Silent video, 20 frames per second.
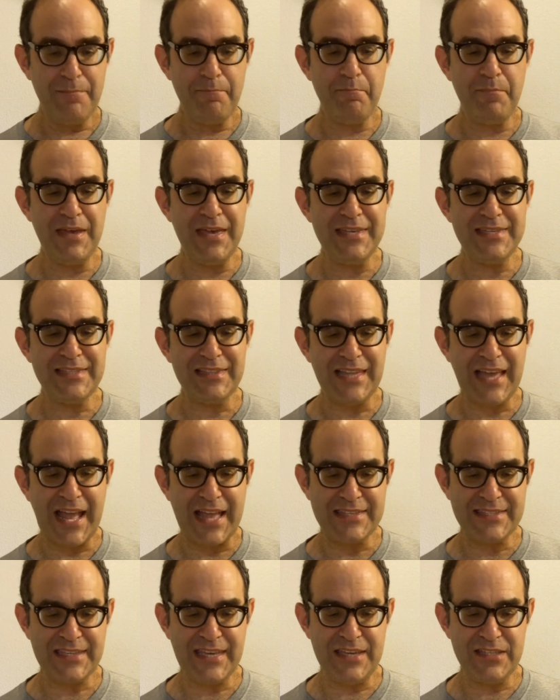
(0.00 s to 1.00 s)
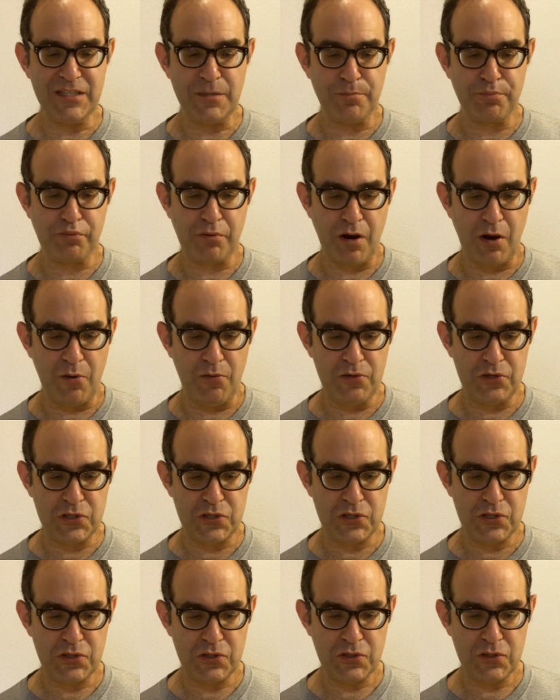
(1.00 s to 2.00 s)
Ms. Lansky's
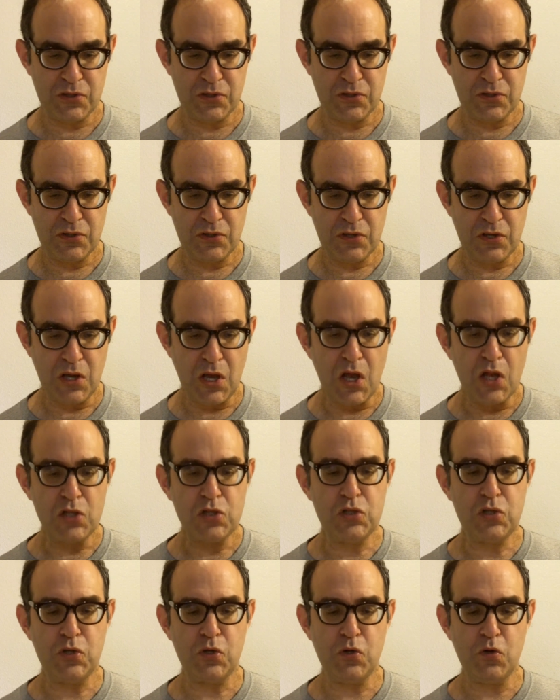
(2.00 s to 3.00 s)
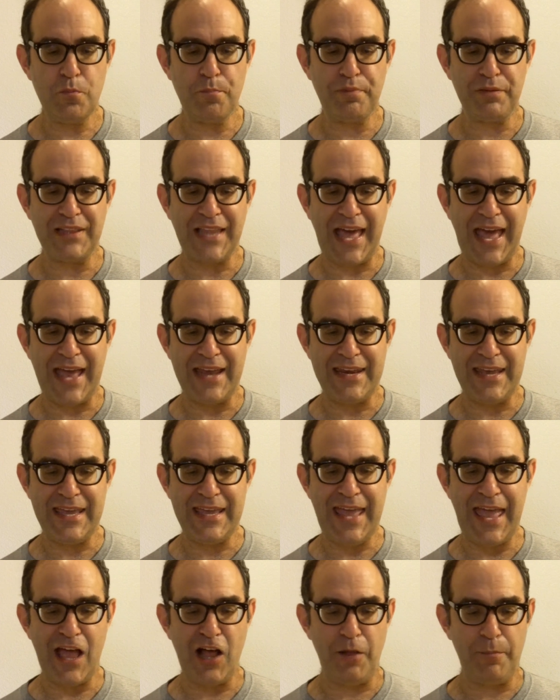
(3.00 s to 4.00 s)
approach to
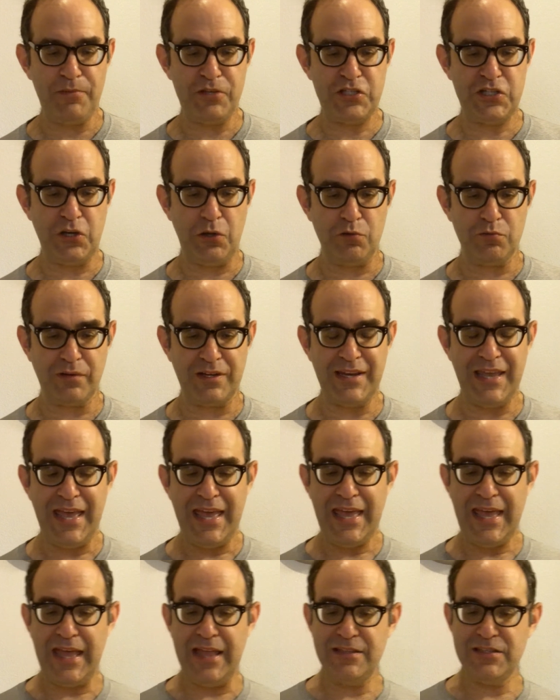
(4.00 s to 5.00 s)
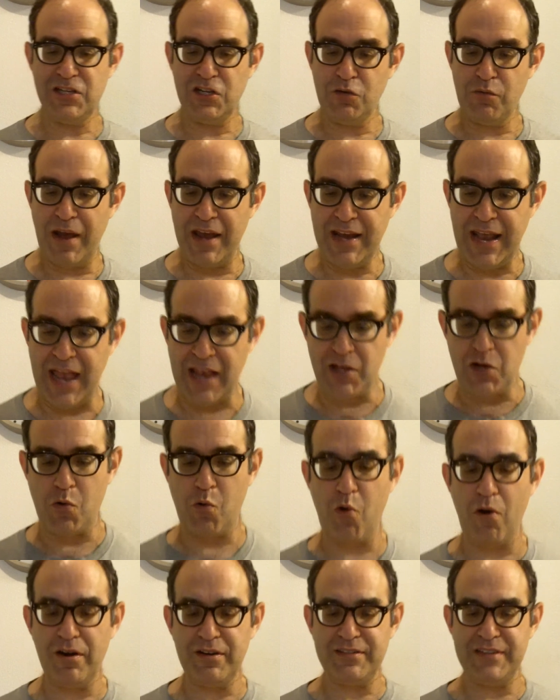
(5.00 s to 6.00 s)
planning help children integrate and
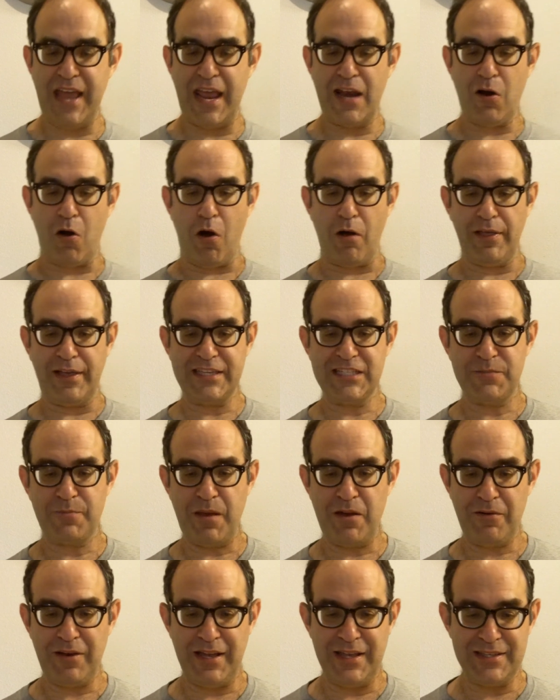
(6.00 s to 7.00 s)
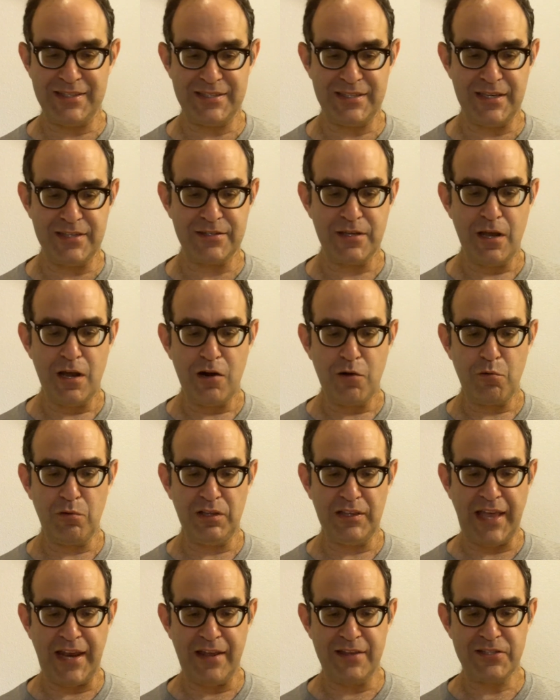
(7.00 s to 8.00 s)
coordinate all experiences
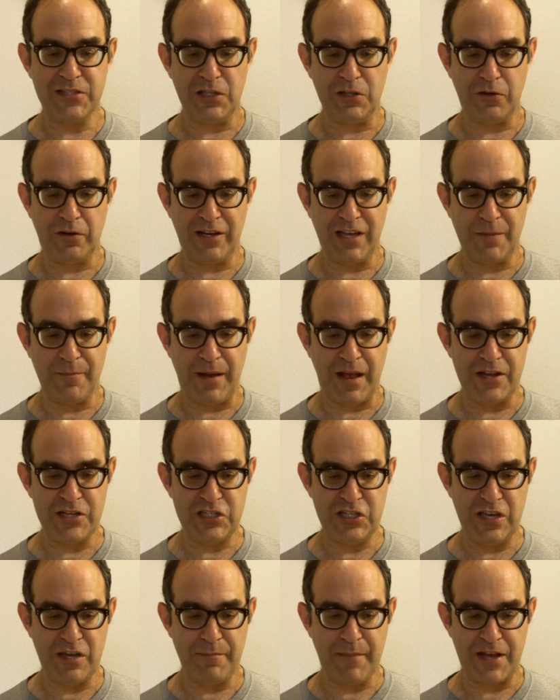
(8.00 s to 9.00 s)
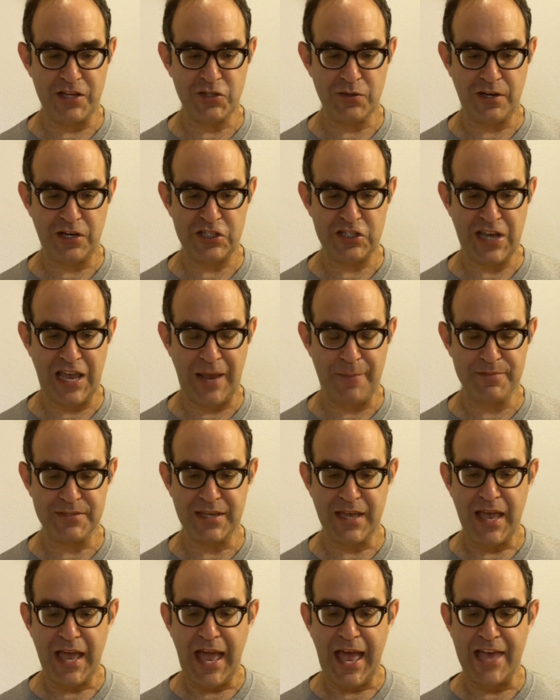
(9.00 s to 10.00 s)
related to learning about geometric
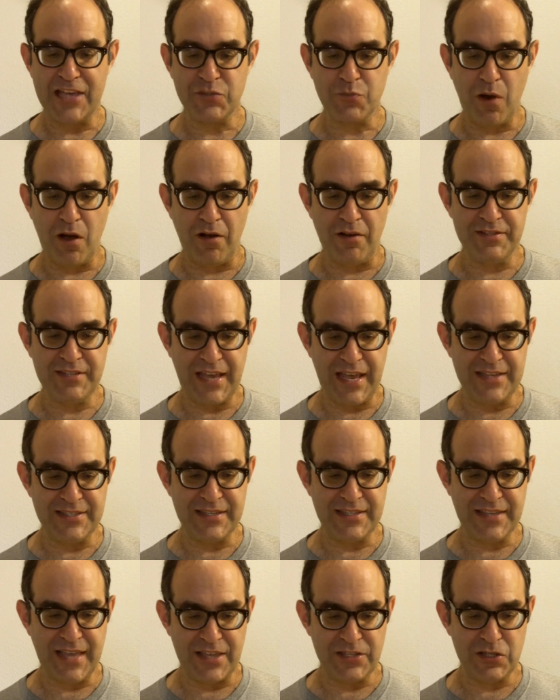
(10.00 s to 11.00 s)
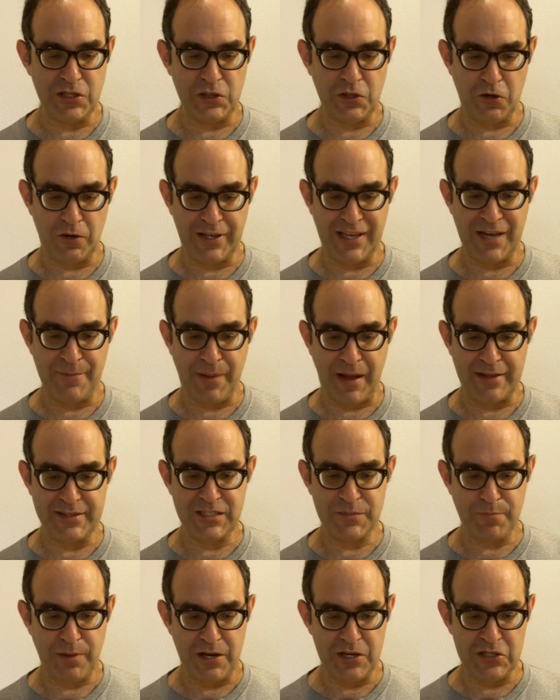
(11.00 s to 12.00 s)
shapes as well as incidental learning
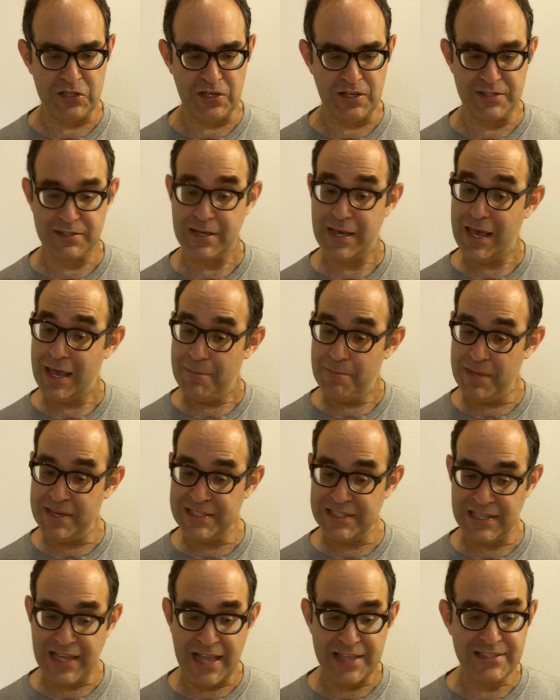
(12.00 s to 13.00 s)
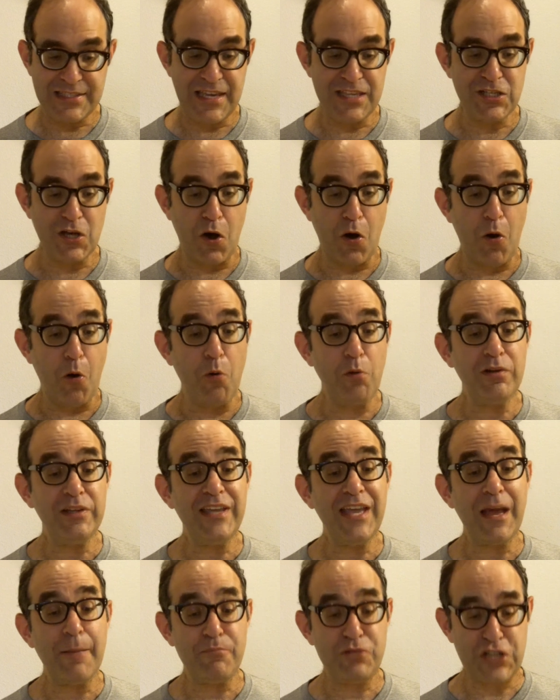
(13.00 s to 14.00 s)
about sponges. Ms. Lansky's
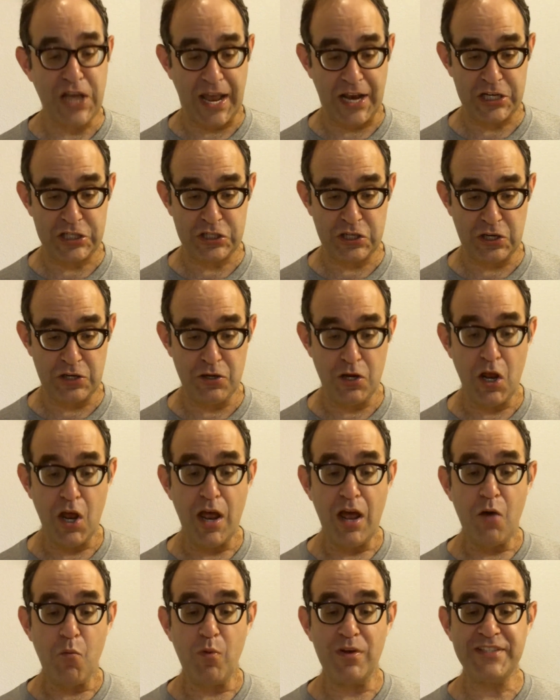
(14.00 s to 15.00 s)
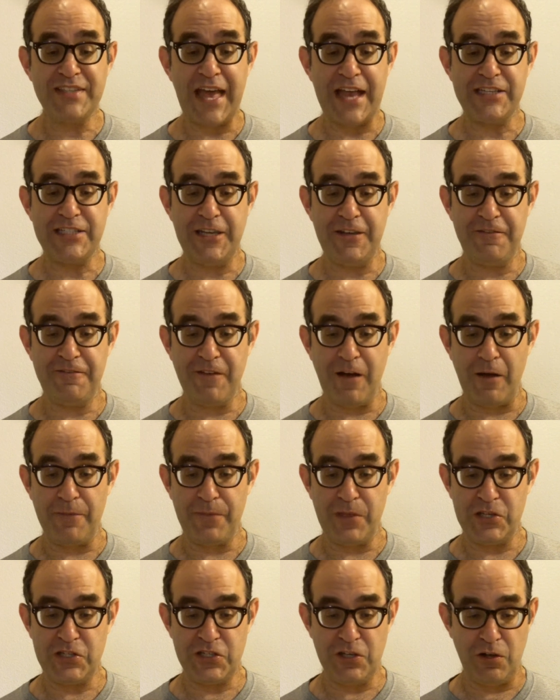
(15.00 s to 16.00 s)
only objection was that she
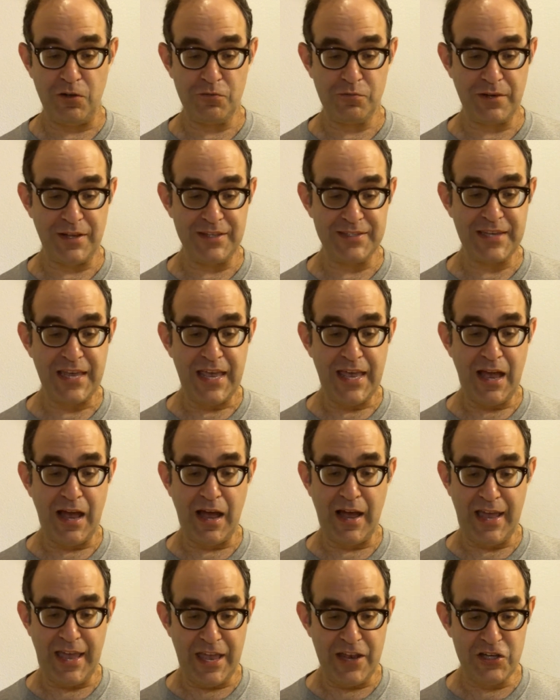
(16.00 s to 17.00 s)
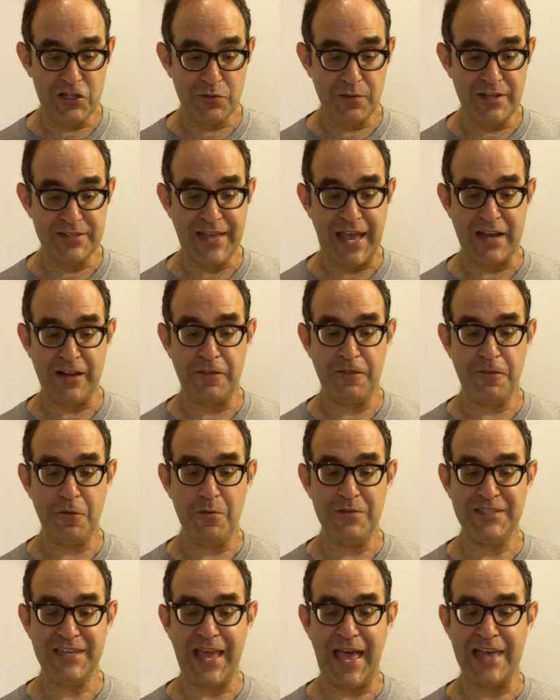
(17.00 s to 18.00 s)
felt the children's interest and
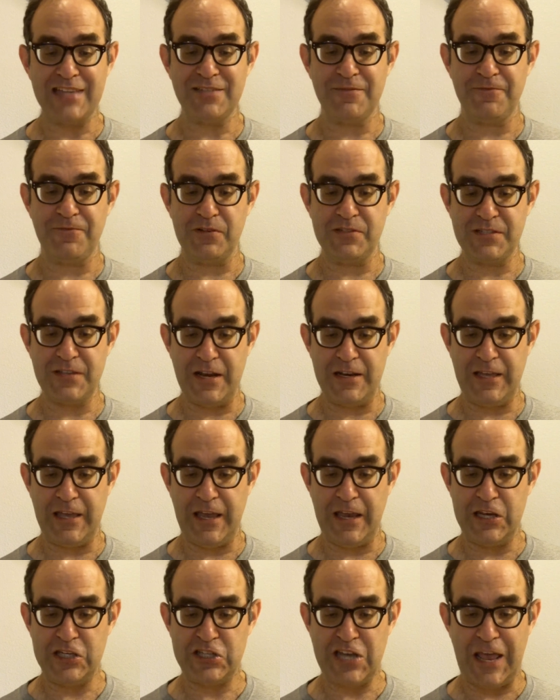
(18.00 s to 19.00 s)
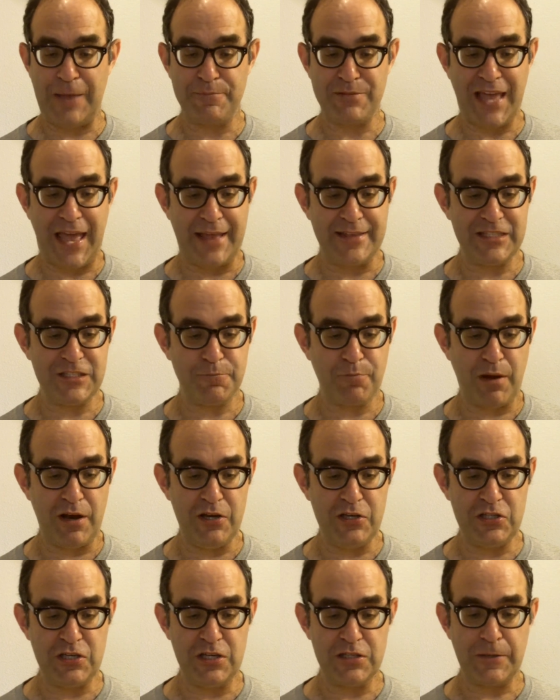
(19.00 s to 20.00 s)
enthusiasm for studying shapes and
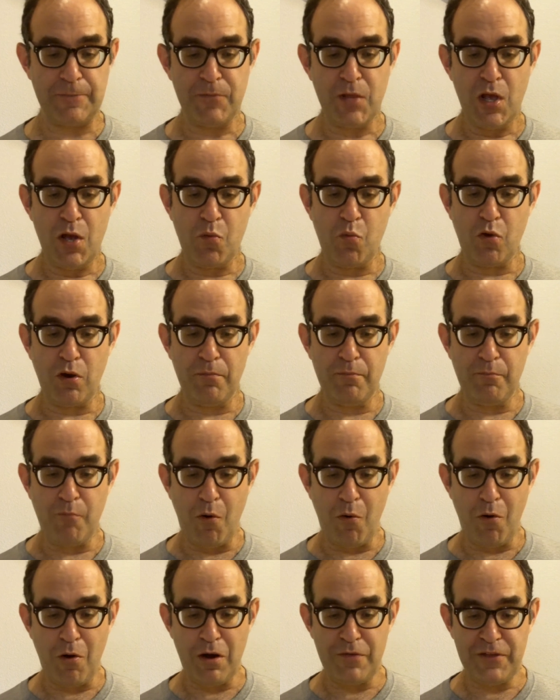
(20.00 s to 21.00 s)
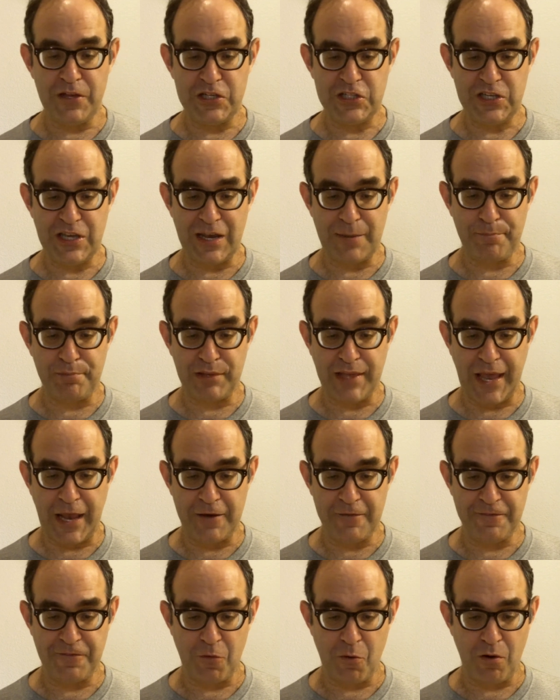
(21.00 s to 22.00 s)
sponges were more than she had
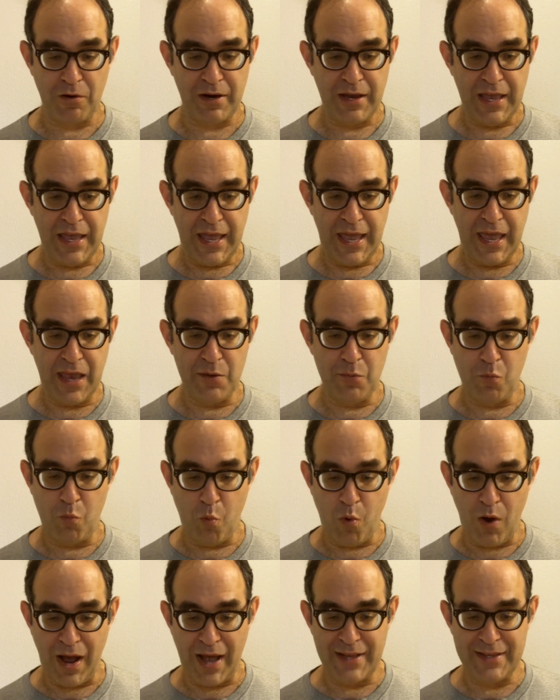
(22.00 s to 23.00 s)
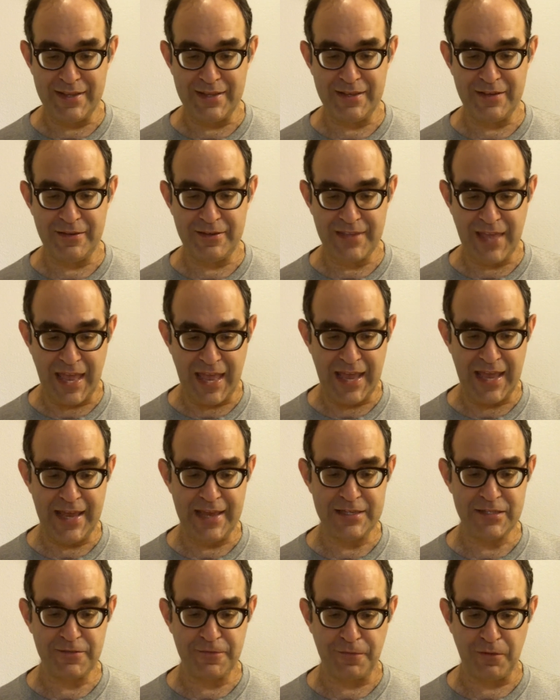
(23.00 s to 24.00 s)
planned for in one
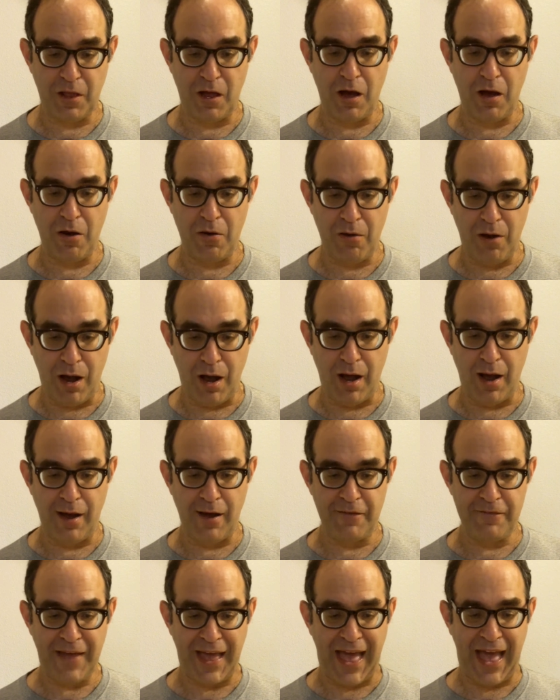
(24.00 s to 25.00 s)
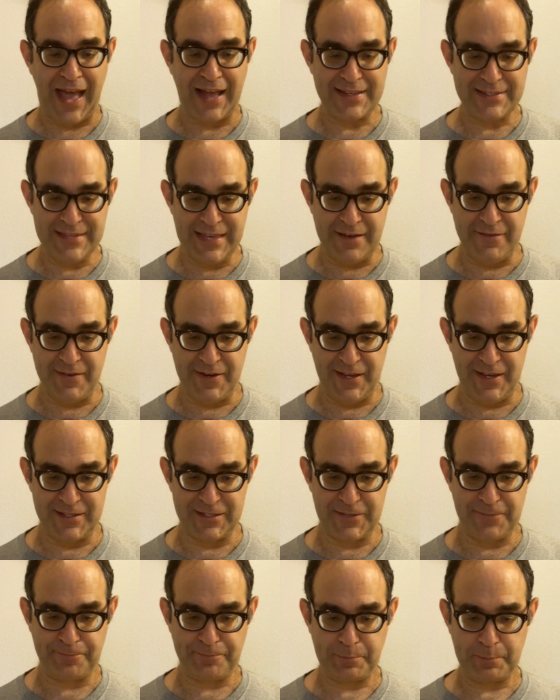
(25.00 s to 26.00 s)
day's flow of
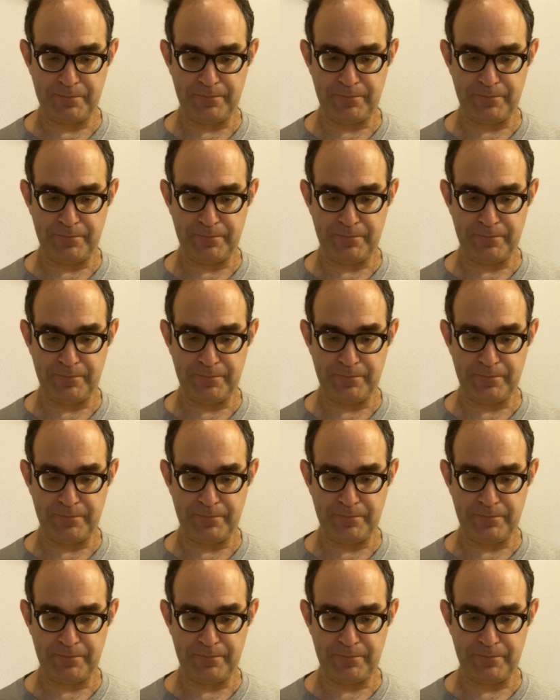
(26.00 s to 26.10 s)
activities.